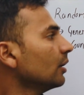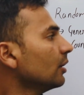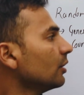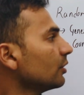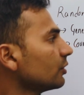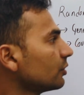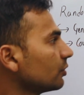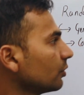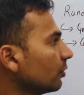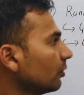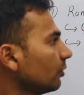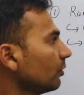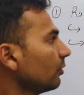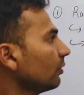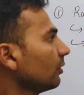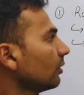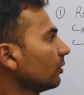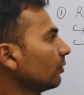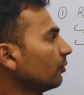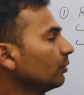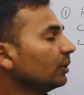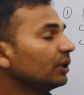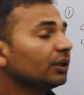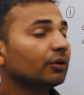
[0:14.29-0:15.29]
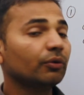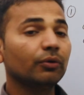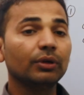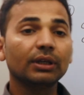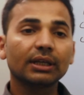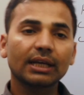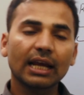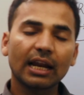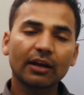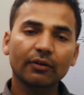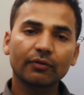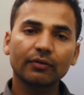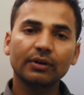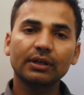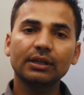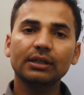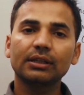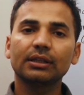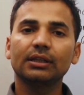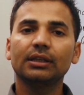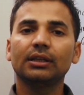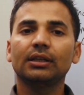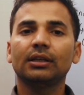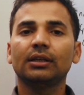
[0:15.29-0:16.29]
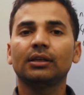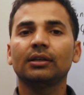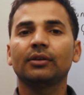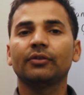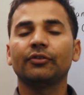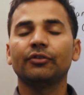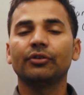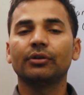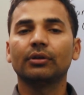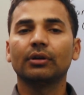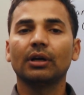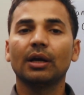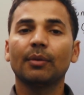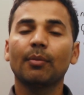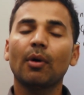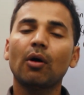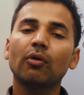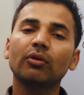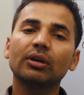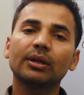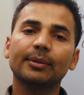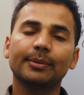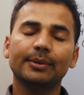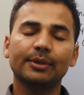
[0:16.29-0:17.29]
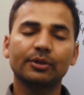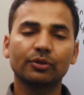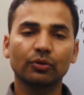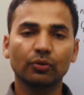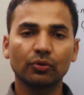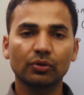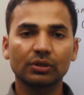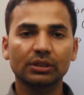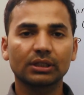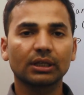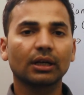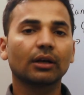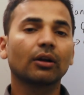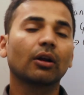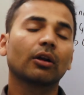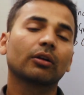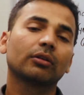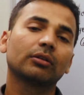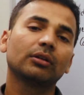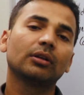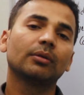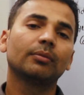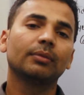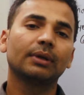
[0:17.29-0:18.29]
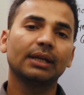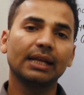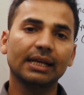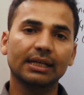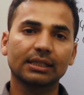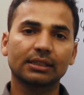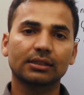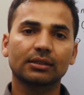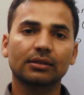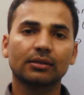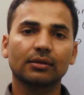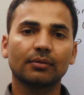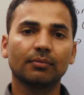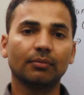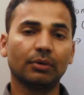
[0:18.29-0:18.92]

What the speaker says: So we calculate the amount of resource an algorithm takes,